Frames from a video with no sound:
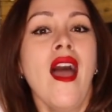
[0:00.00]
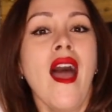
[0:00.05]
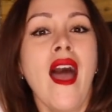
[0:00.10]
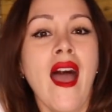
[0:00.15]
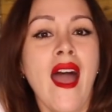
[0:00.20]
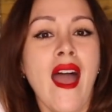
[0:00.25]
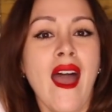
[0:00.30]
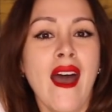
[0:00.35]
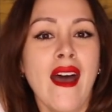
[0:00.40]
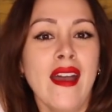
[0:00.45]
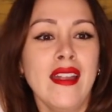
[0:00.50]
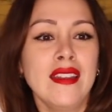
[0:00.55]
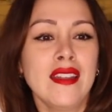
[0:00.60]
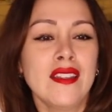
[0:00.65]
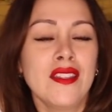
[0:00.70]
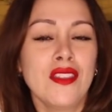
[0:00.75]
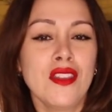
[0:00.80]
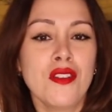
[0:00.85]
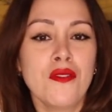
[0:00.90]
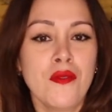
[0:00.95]
And
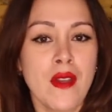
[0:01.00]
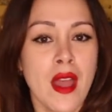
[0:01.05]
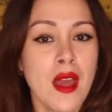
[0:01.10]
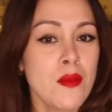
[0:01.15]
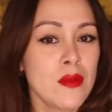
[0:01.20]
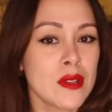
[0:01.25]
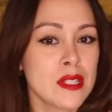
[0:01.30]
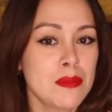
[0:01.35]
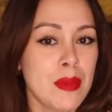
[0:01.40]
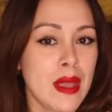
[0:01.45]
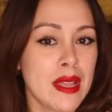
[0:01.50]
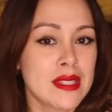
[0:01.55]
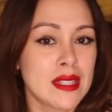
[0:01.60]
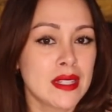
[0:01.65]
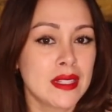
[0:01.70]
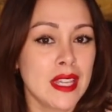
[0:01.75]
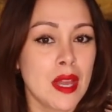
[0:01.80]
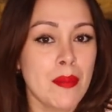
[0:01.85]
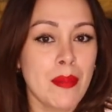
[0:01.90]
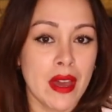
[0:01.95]
the event was
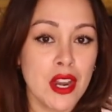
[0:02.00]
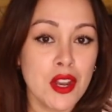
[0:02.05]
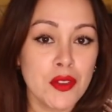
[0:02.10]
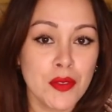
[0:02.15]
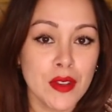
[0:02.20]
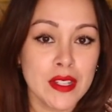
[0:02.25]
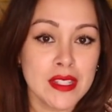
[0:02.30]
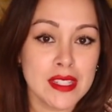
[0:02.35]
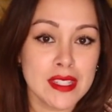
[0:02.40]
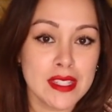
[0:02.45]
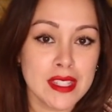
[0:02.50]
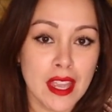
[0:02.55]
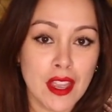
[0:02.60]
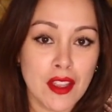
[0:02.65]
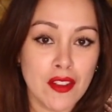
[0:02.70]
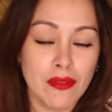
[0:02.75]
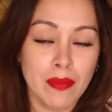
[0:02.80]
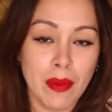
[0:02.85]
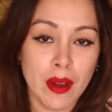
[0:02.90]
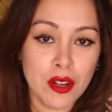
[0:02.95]
basically a benefit to
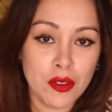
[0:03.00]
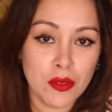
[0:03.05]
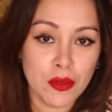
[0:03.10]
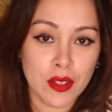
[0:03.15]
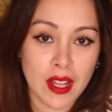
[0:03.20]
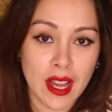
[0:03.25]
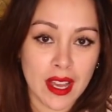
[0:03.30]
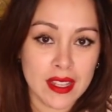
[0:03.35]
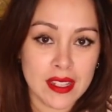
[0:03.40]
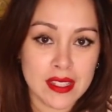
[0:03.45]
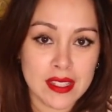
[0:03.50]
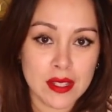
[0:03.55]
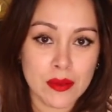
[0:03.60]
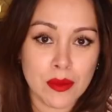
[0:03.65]
save butterflies.